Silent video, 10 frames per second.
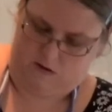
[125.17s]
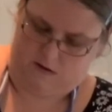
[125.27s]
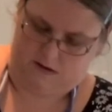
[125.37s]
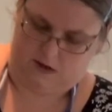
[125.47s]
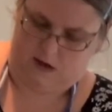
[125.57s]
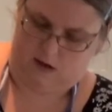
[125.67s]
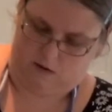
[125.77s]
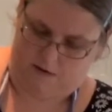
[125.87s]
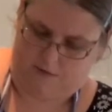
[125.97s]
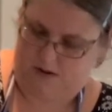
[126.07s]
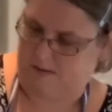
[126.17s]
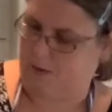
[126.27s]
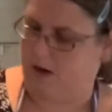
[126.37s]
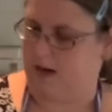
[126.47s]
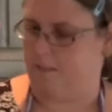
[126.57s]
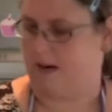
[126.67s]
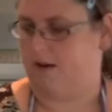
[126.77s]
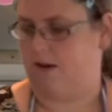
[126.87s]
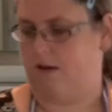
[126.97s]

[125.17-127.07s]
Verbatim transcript: So I've got some garlic powder.